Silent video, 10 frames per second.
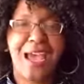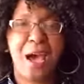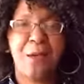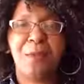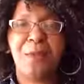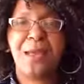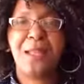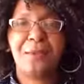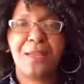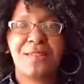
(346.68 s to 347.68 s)
It may
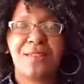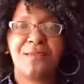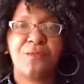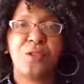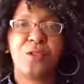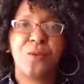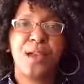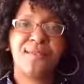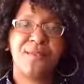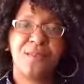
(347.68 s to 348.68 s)
not make sense for you
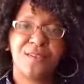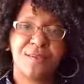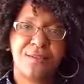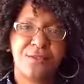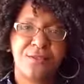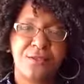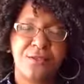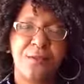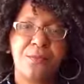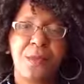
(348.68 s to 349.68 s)
as the business owner to
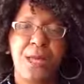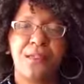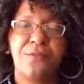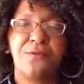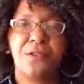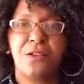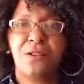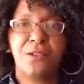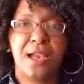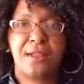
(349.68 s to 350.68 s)
do it, but for
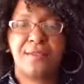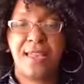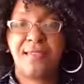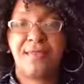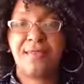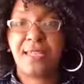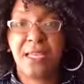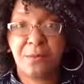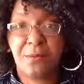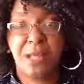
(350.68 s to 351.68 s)
you guys as a
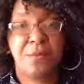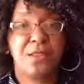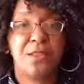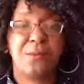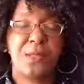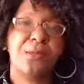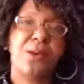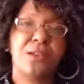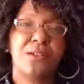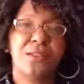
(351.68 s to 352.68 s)
team, maybe there are people
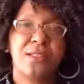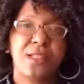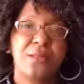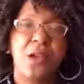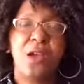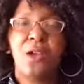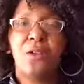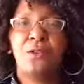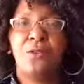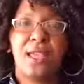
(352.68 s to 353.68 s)
on your team
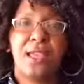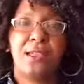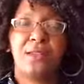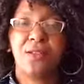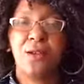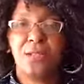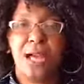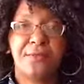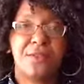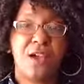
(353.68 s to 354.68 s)
who can go
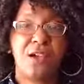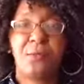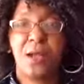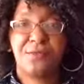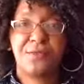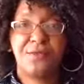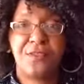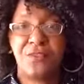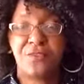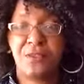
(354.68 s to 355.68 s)
live to talk about different
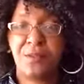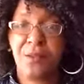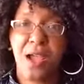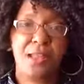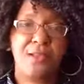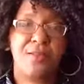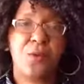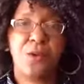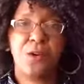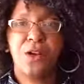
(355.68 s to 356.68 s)
features of your products,
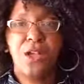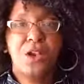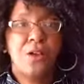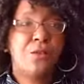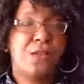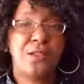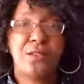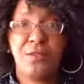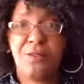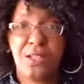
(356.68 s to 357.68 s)
or who can
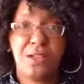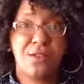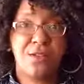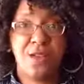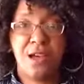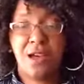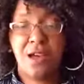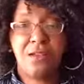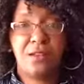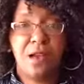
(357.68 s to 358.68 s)
do videos on